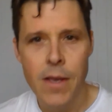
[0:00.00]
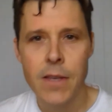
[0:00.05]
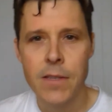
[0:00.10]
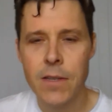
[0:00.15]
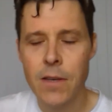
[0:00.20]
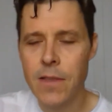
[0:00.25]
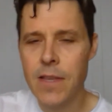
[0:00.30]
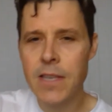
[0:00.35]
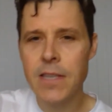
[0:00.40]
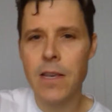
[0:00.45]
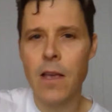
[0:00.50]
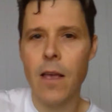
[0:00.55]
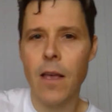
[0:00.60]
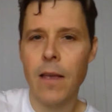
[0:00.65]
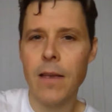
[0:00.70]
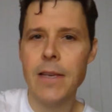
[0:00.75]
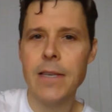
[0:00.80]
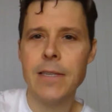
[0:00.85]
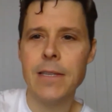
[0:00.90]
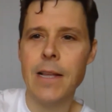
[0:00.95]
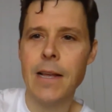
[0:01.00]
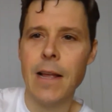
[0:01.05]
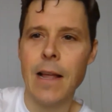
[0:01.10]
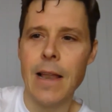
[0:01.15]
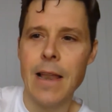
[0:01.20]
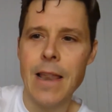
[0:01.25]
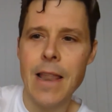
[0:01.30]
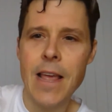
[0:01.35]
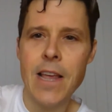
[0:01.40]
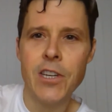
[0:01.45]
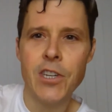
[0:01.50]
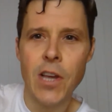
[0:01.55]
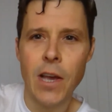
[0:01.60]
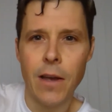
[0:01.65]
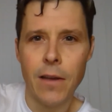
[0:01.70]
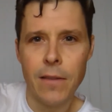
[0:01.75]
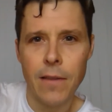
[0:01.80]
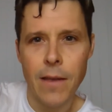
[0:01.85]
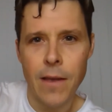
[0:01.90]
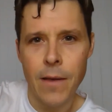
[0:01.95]
So this Riesling Les
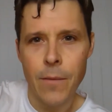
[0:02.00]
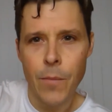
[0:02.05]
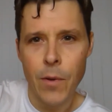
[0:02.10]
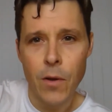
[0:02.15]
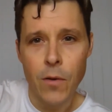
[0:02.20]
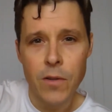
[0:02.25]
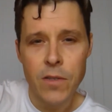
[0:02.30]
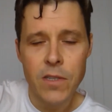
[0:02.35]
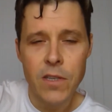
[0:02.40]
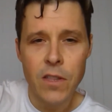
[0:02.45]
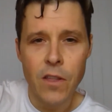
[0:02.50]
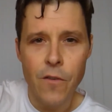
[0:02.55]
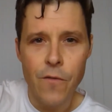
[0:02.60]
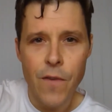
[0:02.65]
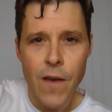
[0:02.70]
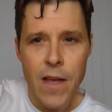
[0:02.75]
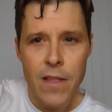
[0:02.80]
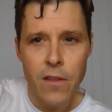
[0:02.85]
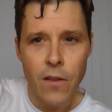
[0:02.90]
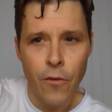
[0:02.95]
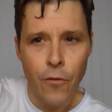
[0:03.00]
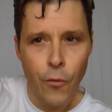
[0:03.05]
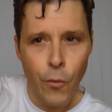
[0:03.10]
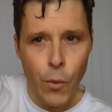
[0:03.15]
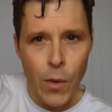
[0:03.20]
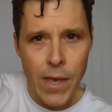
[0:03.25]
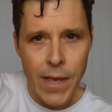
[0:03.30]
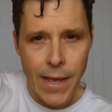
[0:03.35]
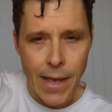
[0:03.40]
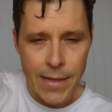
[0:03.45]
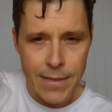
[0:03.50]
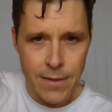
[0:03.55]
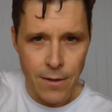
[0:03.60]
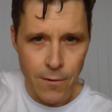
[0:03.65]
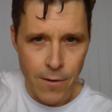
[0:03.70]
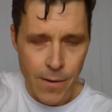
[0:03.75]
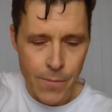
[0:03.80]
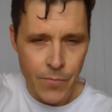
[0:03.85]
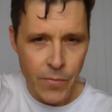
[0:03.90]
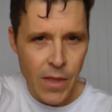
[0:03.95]
Jardins belongs to the vin de fruits
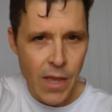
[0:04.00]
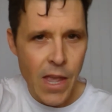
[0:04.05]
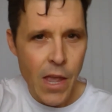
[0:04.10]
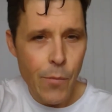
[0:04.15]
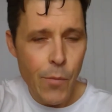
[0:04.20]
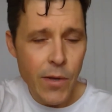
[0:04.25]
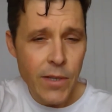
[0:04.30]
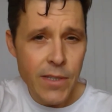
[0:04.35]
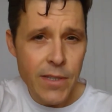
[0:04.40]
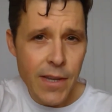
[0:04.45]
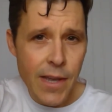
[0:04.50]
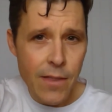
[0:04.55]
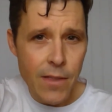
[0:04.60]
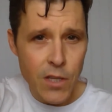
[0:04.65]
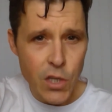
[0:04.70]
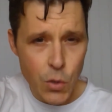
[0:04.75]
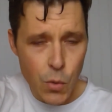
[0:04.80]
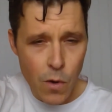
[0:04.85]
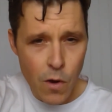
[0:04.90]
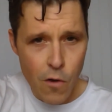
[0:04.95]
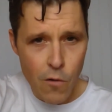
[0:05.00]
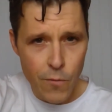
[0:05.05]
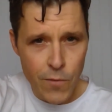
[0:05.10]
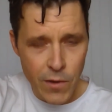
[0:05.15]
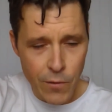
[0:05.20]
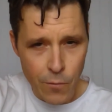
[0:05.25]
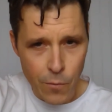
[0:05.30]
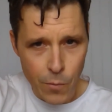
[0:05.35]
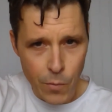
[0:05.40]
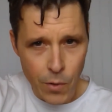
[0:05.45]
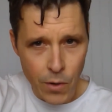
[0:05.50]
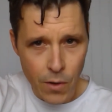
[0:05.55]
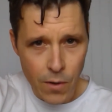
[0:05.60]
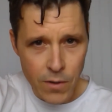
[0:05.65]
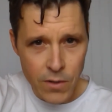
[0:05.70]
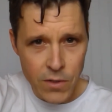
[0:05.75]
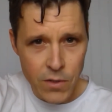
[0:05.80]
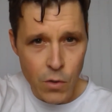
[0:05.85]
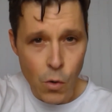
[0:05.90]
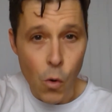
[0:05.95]
category. It brings together 12 different
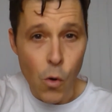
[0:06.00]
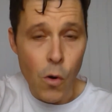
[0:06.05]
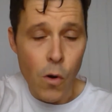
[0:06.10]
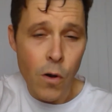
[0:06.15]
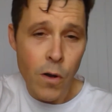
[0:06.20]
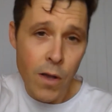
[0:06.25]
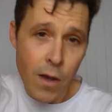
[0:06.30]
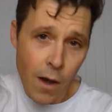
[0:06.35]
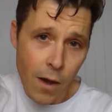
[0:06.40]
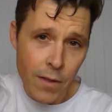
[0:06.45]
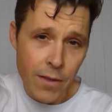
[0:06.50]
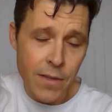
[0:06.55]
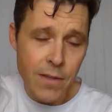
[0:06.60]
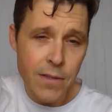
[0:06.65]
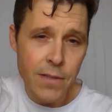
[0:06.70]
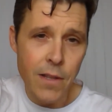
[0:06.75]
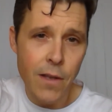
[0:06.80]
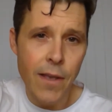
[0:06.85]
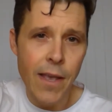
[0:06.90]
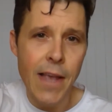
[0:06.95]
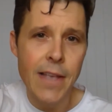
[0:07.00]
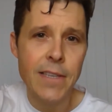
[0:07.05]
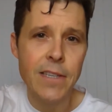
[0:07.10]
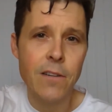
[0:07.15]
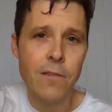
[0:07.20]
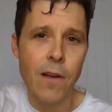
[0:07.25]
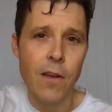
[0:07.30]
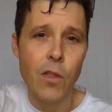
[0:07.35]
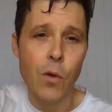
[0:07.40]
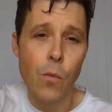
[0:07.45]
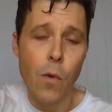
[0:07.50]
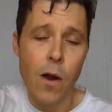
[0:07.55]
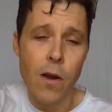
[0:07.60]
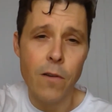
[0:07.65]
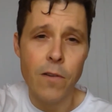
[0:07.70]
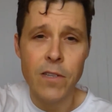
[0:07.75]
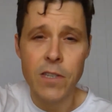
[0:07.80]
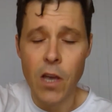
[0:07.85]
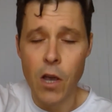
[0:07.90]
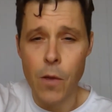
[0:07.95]
plots or gardens located around the
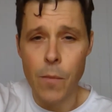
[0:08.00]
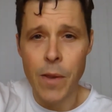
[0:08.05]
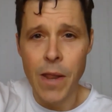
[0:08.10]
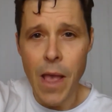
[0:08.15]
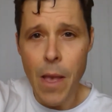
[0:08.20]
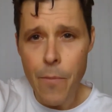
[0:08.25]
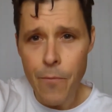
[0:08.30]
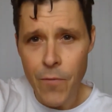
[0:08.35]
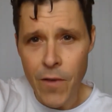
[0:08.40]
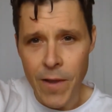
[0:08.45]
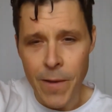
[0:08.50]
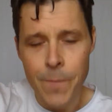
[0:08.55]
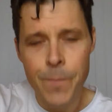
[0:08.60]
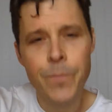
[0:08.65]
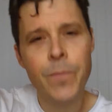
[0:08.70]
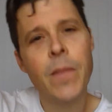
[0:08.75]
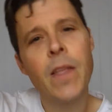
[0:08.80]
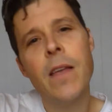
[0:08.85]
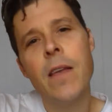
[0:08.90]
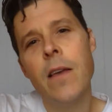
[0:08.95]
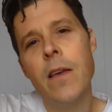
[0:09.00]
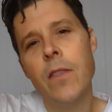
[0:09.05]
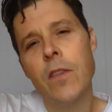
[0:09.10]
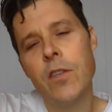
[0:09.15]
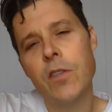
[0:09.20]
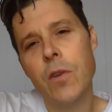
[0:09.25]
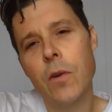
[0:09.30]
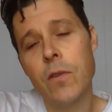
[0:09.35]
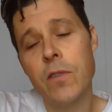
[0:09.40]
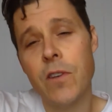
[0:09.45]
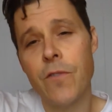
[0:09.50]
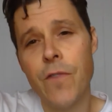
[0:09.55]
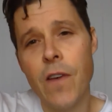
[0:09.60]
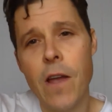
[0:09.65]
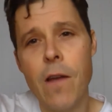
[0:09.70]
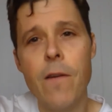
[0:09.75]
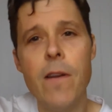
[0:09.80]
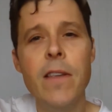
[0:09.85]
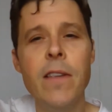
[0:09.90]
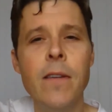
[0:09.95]
winery's home in Epwig. The soils are
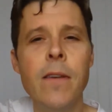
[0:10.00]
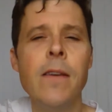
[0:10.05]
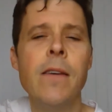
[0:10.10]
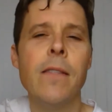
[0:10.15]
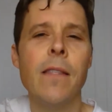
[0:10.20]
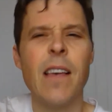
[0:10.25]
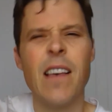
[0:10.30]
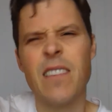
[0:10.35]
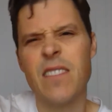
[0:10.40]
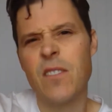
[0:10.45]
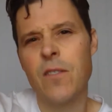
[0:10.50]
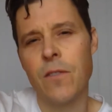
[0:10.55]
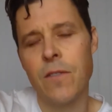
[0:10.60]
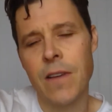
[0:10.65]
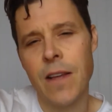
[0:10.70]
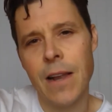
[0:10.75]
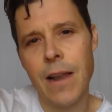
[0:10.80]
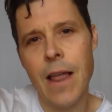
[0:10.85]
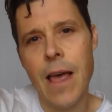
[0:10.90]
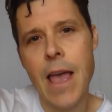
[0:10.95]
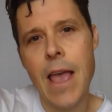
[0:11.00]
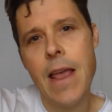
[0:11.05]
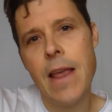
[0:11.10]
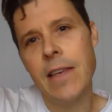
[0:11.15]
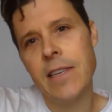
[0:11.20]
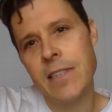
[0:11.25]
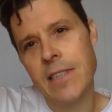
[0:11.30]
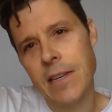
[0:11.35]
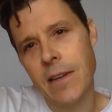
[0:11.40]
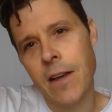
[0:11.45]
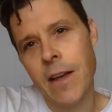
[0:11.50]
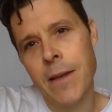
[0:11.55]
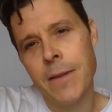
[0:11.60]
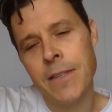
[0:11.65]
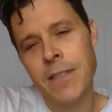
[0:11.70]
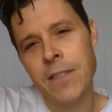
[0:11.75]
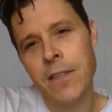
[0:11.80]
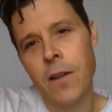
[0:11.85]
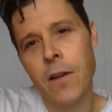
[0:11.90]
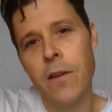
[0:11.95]
varied. They're sort of clay,
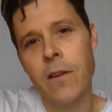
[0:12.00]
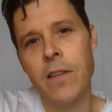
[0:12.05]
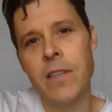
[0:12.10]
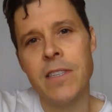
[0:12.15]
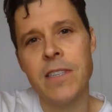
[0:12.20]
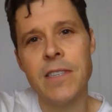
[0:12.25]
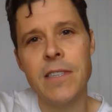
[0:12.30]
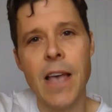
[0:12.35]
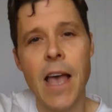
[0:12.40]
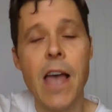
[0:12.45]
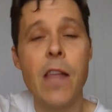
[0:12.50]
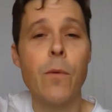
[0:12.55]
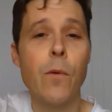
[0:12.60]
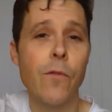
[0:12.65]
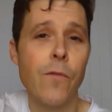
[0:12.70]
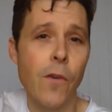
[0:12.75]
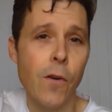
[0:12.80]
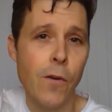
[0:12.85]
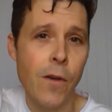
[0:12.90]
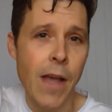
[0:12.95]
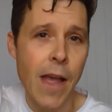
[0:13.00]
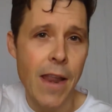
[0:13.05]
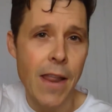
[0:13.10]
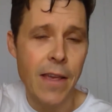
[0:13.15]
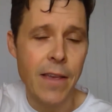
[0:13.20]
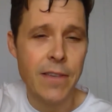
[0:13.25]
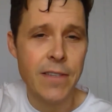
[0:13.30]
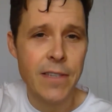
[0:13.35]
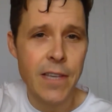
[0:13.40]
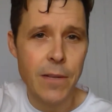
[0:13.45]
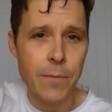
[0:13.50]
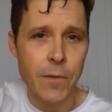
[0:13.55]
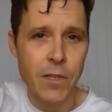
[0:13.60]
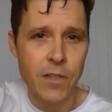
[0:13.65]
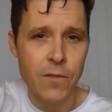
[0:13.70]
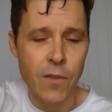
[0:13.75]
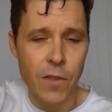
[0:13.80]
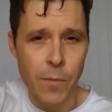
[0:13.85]
sandstone, and sand with volcanic sediments for